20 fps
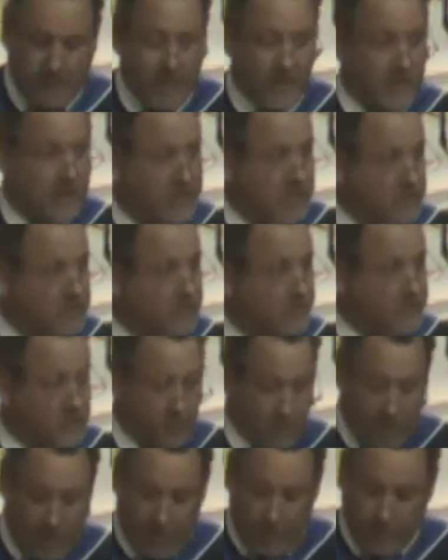May each of
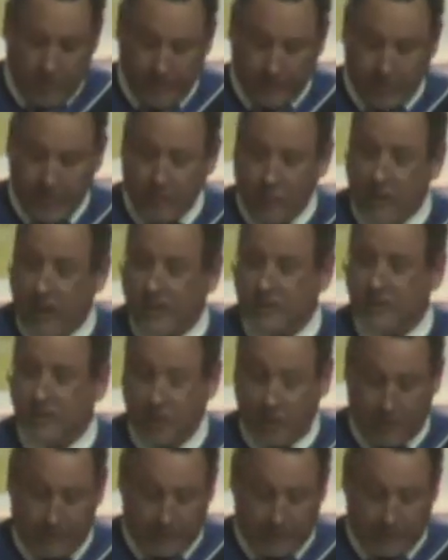you always be watched